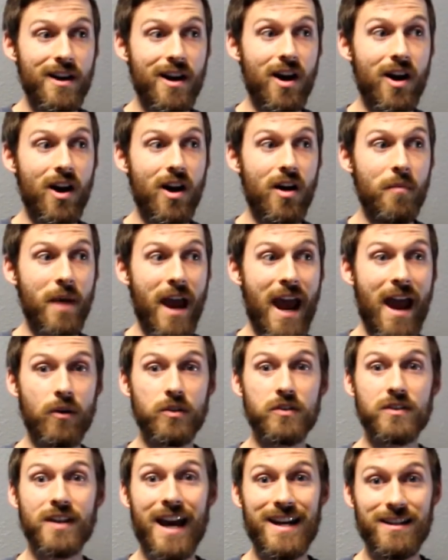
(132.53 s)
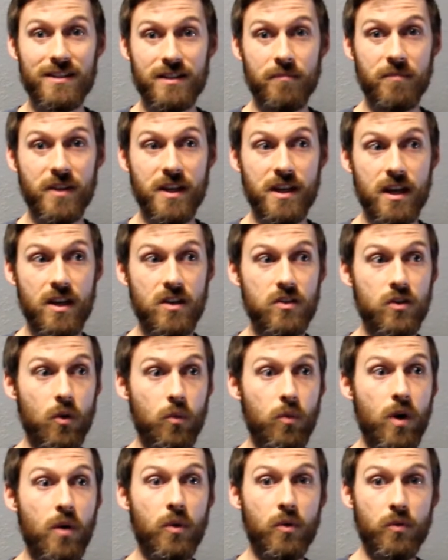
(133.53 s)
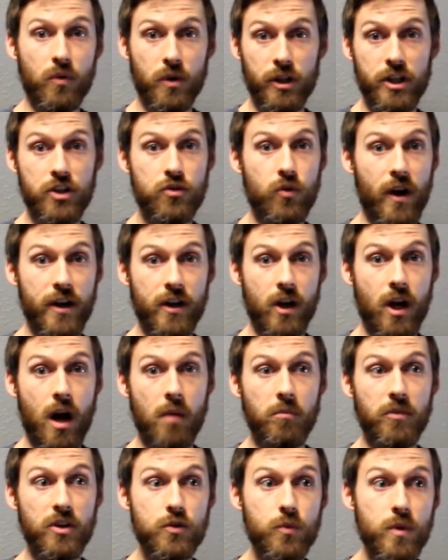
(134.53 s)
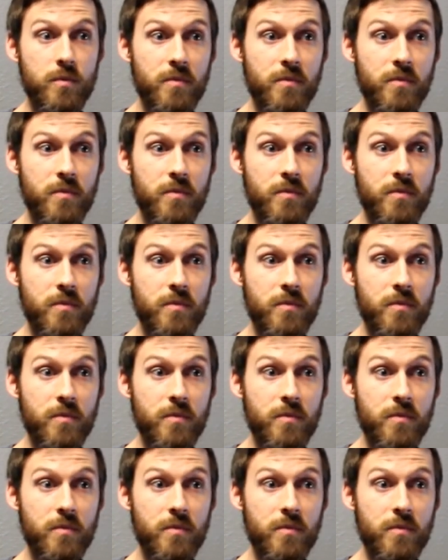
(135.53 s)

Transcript: how tight something is or what we're really trying to accomplish,